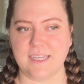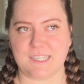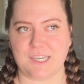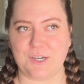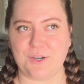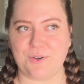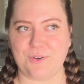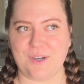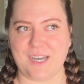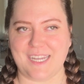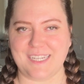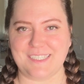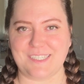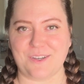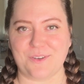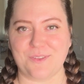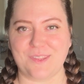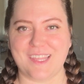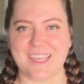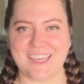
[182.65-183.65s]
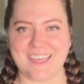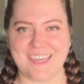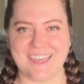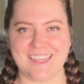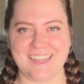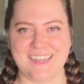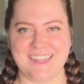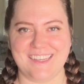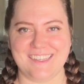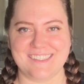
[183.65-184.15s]
So I don't think
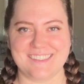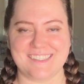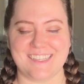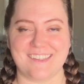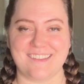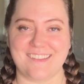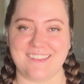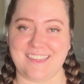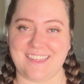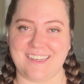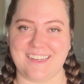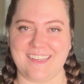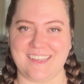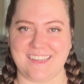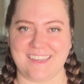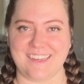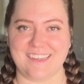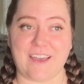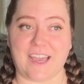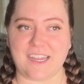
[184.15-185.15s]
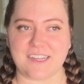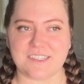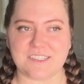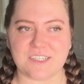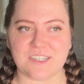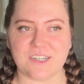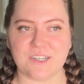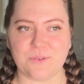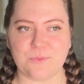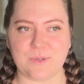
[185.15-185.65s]
it is a leading
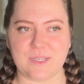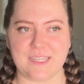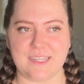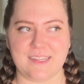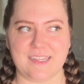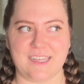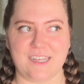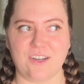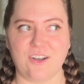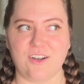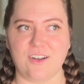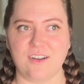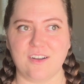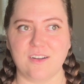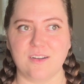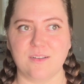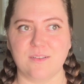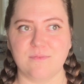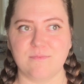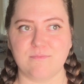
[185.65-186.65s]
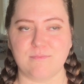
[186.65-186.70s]
factor when they are